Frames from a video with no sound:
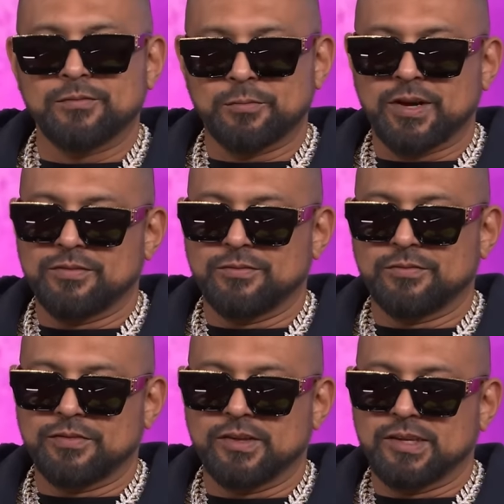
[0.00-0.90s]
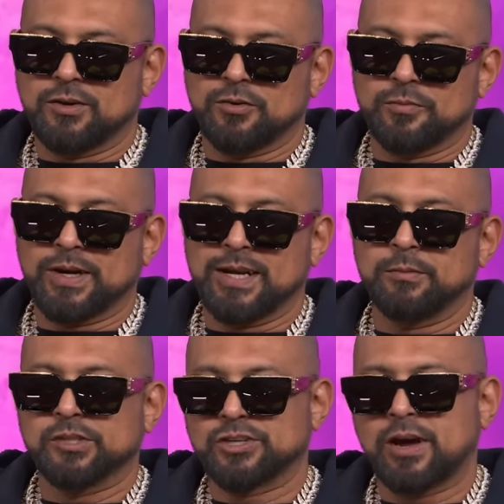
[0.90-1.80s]
My
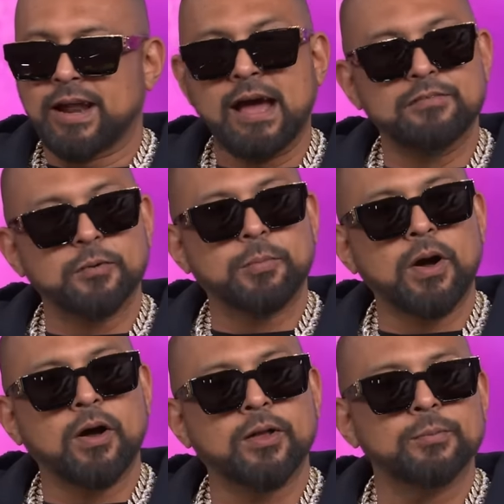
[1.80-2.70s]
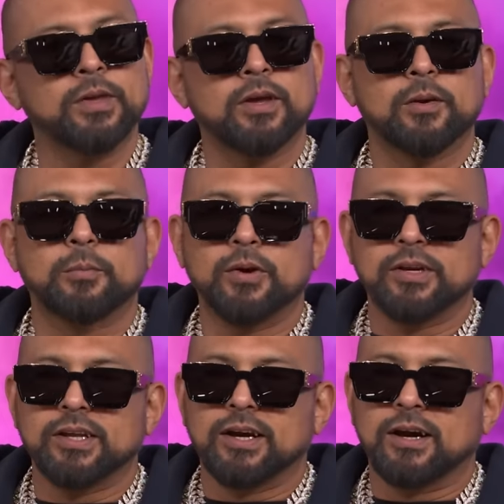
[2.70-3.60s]
name is Sean-Paul, but